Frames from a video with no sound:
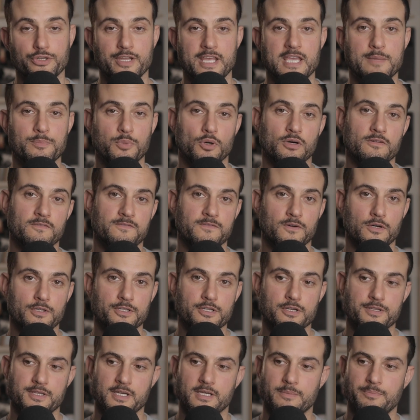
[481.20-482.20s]
unique
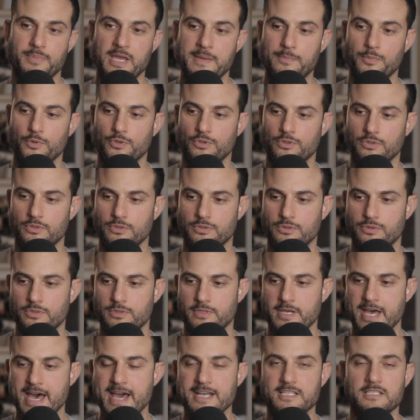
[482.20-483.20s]
portfolio that people
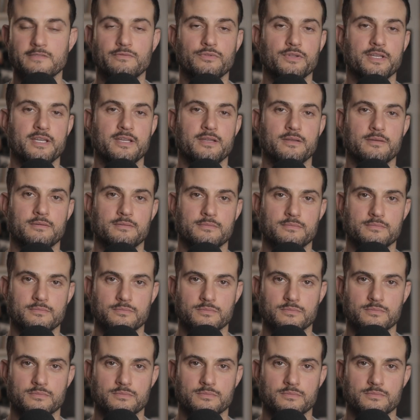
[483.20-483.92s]
actively